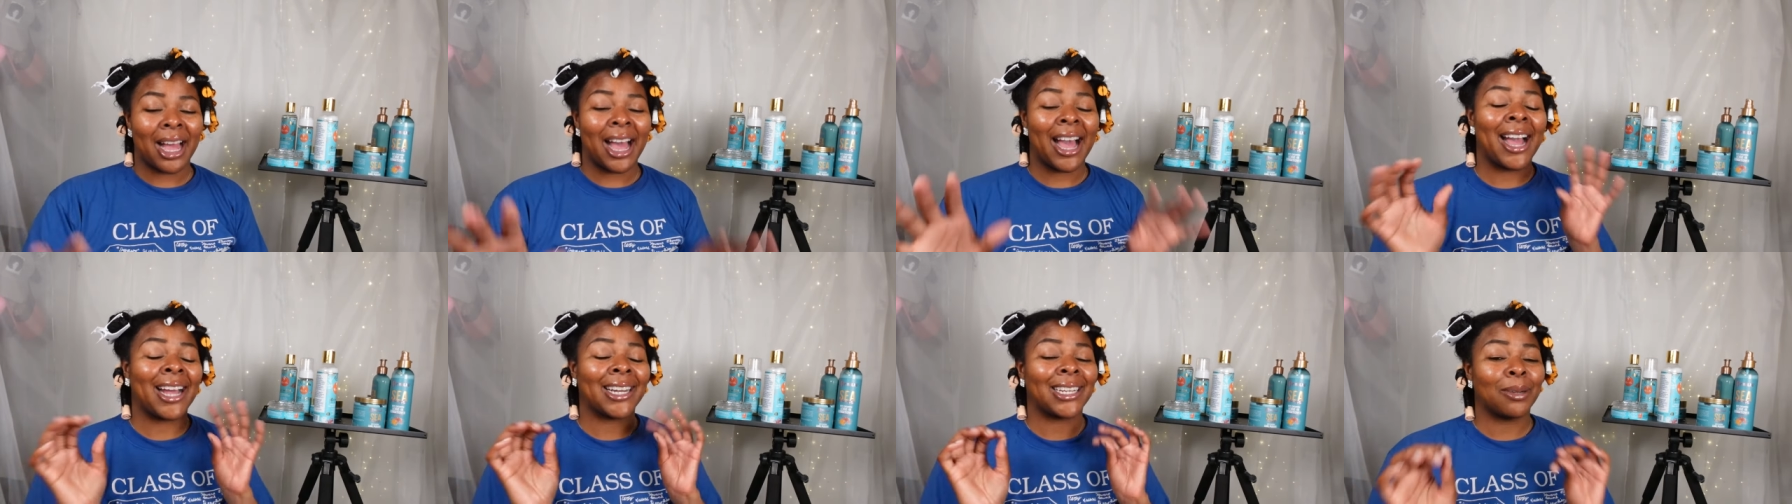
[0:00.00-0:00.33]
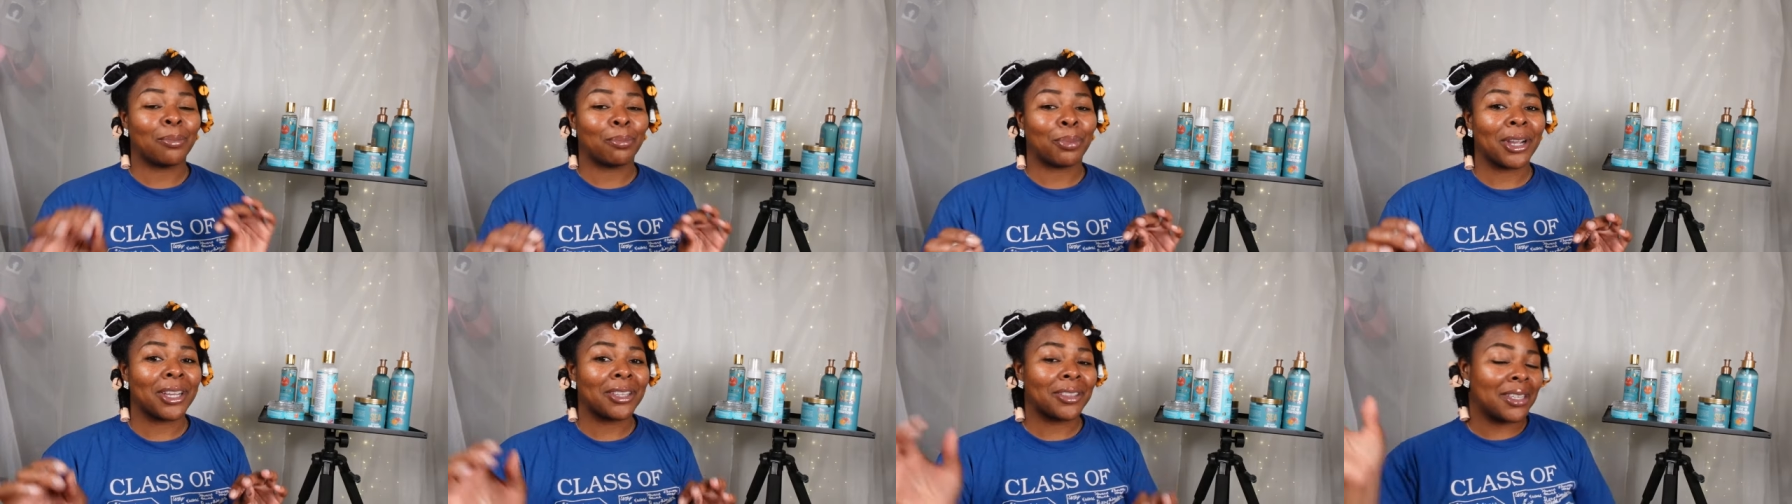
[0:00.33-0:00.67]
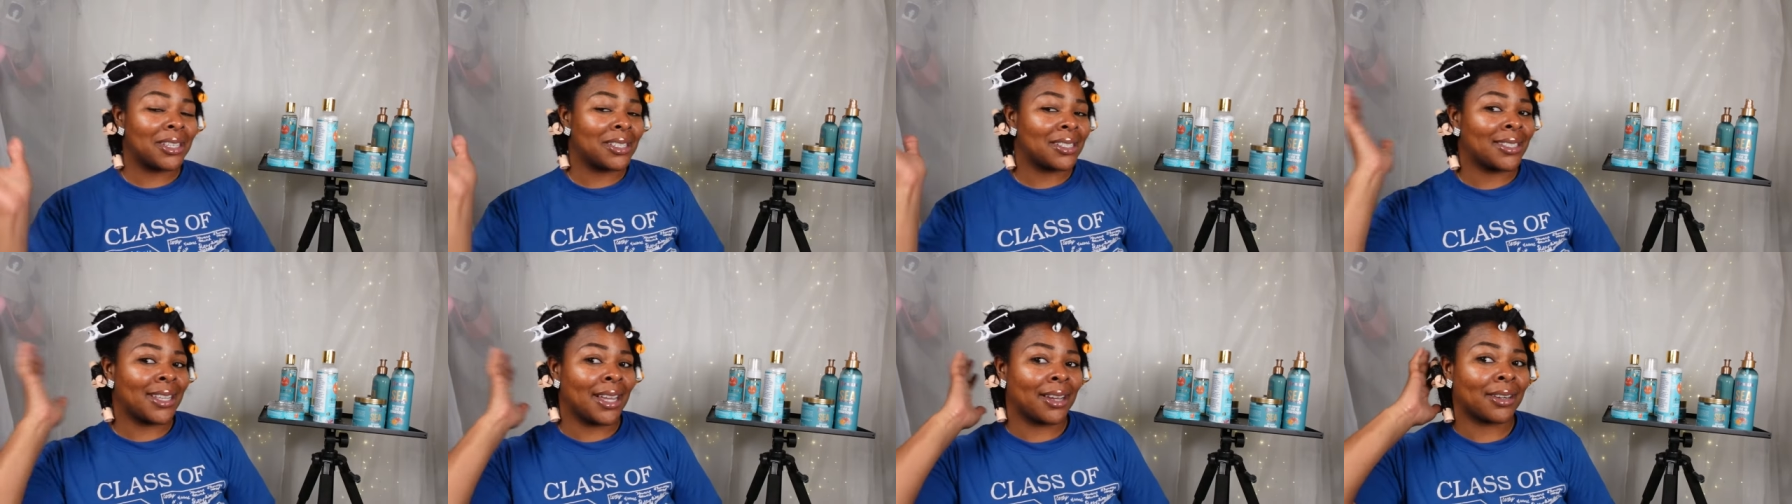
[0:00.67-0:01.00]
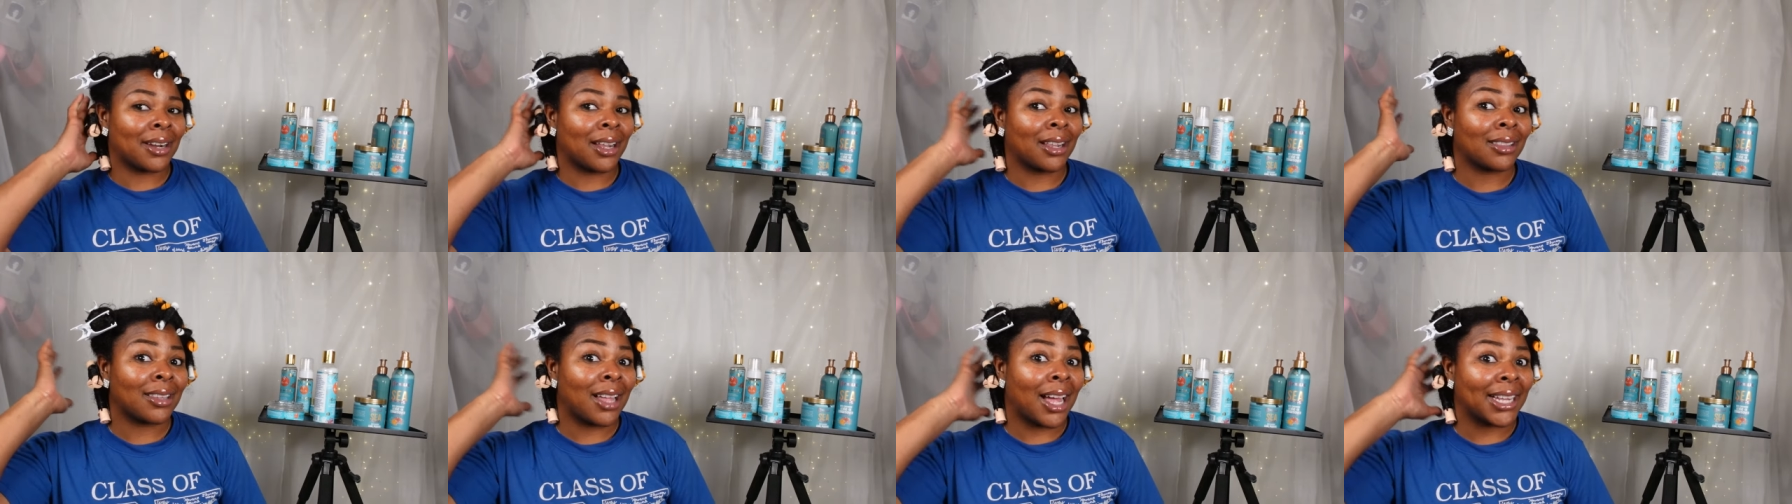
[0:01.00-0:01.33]
I had to break these down
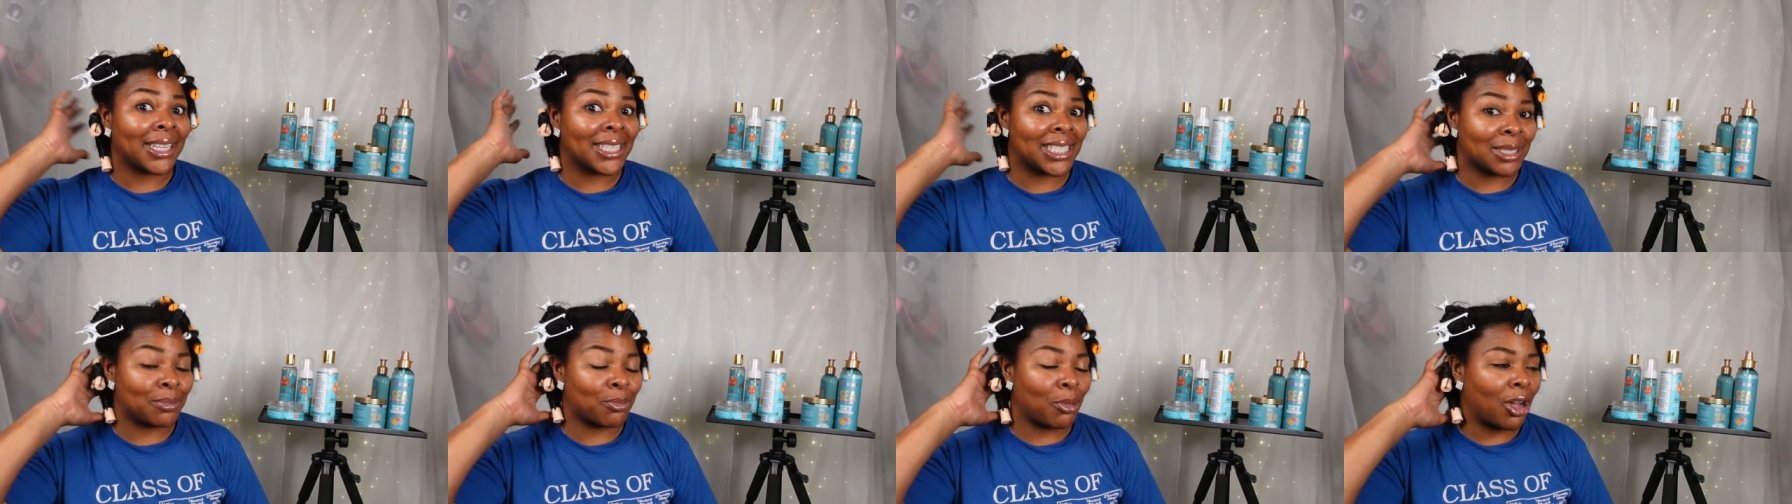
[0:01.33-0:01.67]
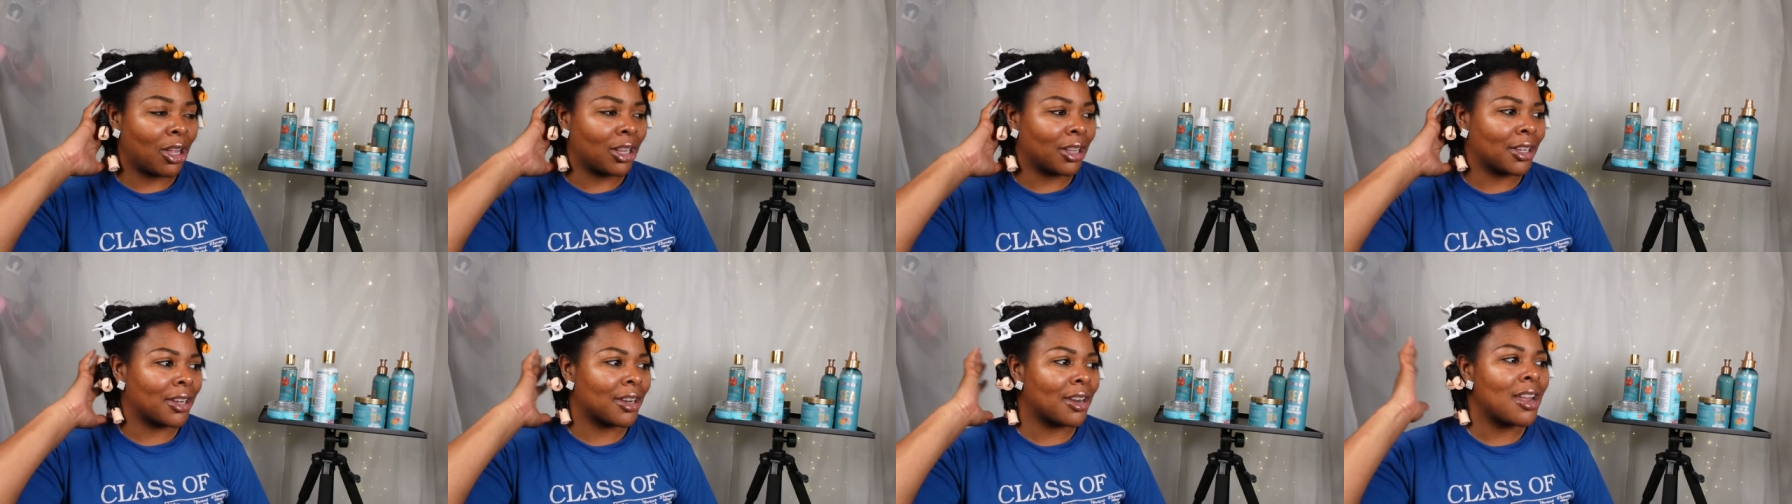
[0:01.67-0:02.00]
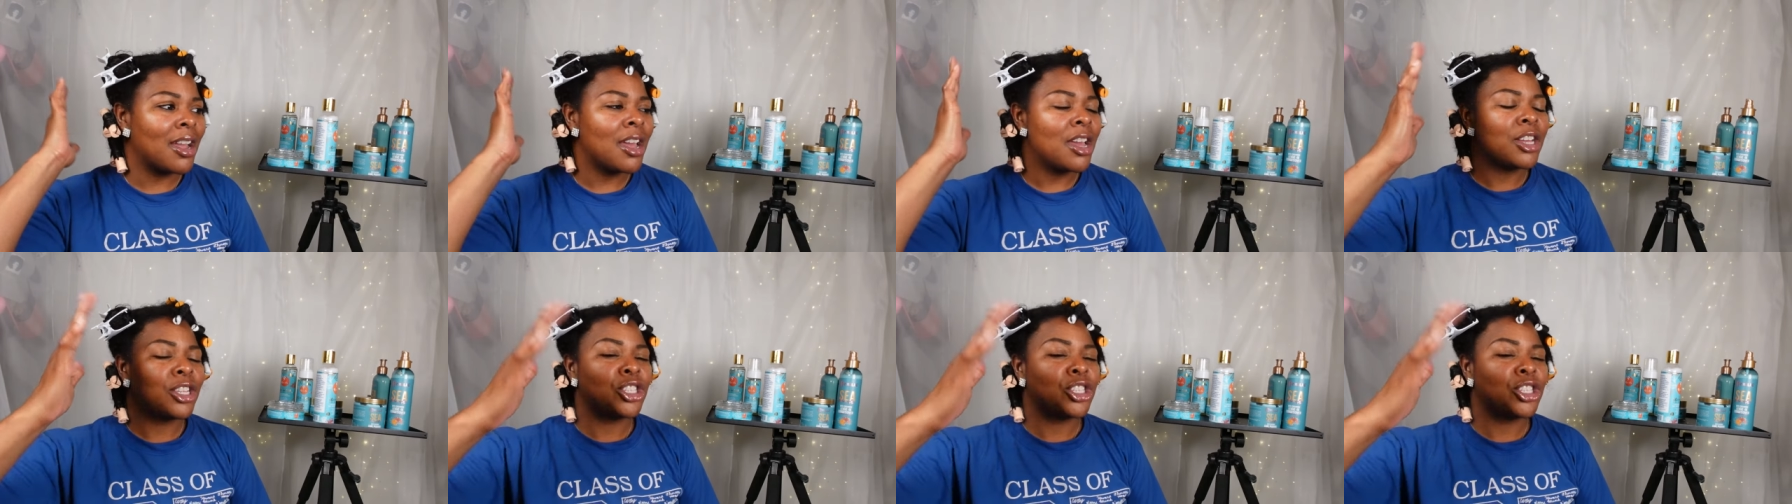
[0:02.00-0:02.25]
a lot smaller